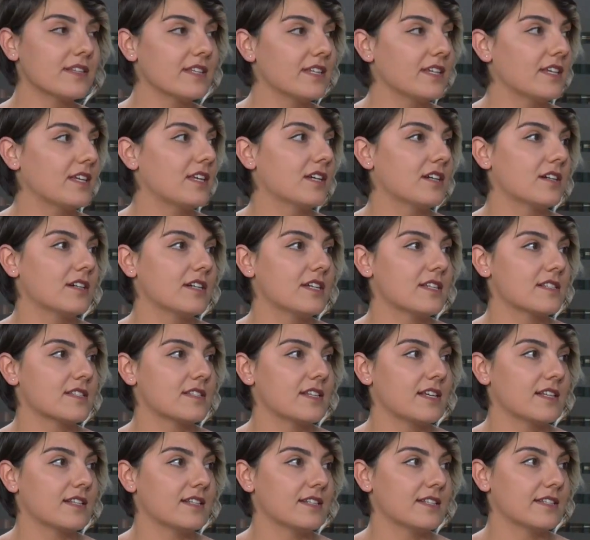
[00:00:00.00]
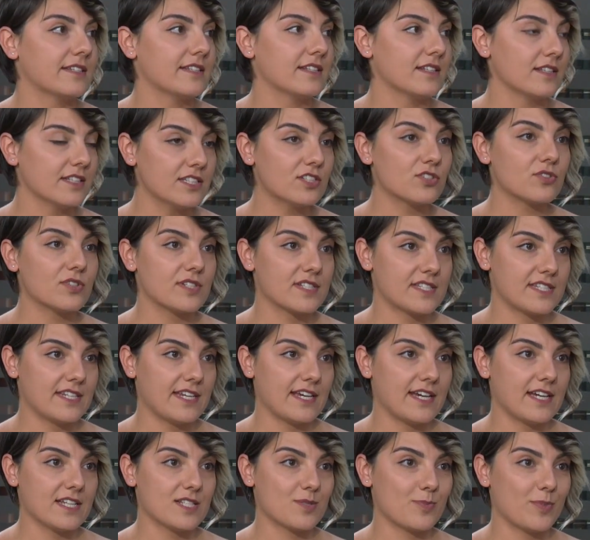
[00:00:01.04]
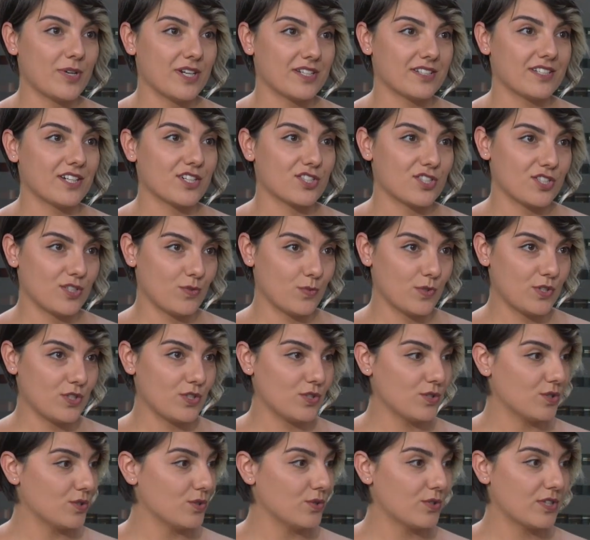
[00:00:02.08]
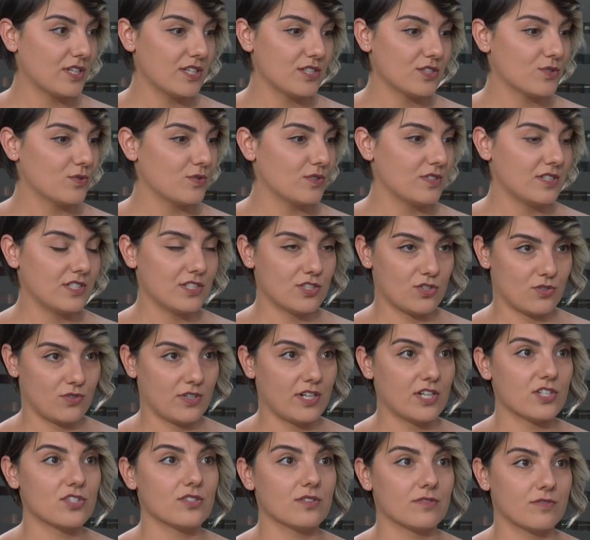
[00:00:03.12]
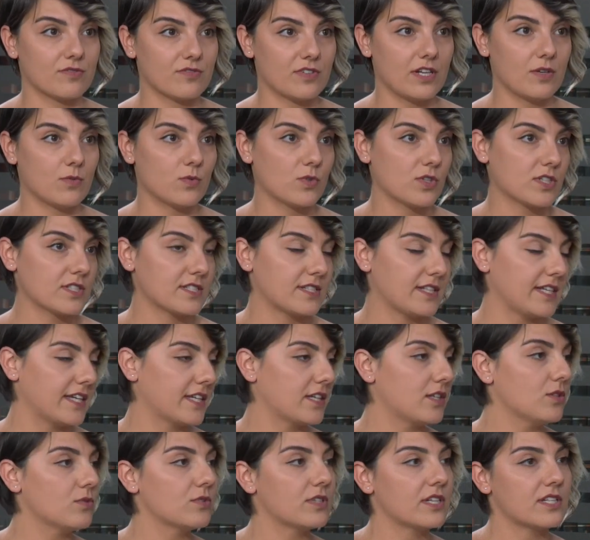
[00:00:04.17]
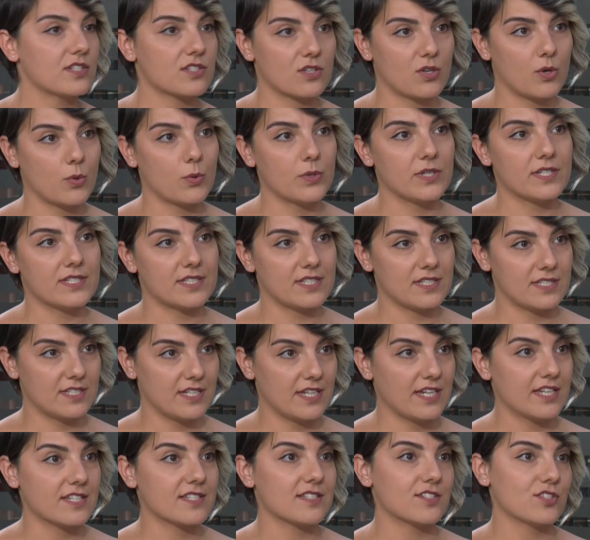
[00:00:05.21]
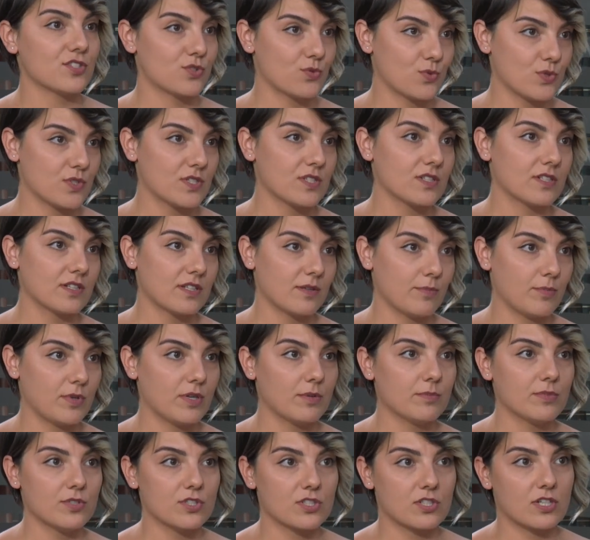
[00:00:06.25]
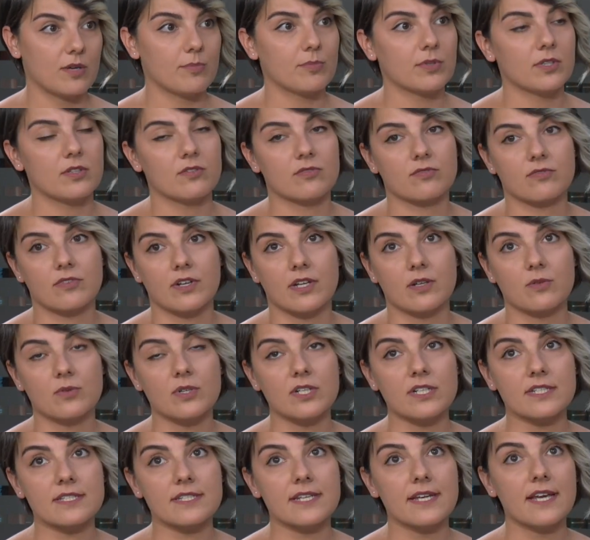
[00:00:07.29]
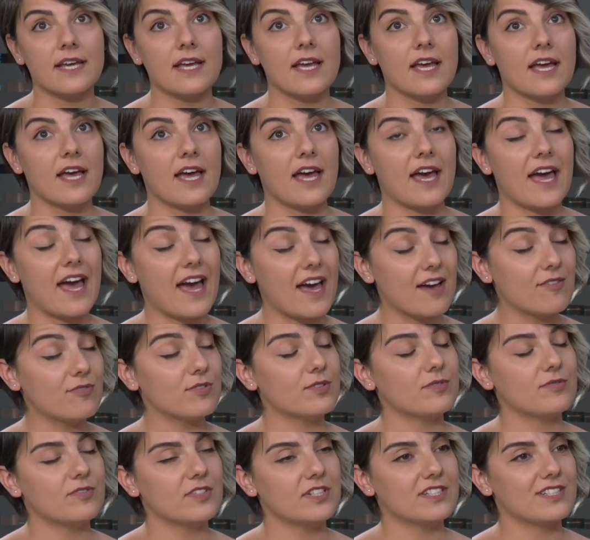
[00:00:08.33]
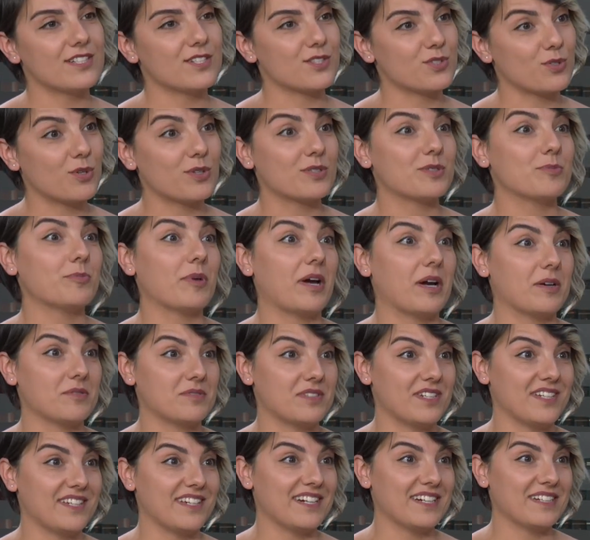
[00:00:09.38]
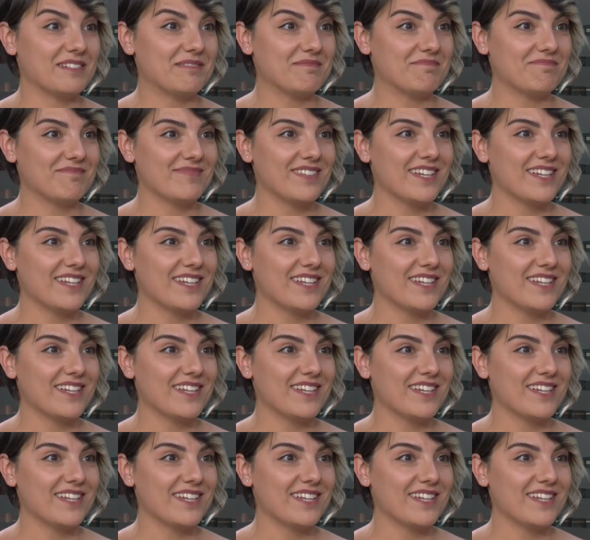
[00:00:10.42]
thing here is that the literacy aspect, actually, when you look into the international frameworks like UNESCO, OECD has just recently published a couple of frameworks half of it is not about AI.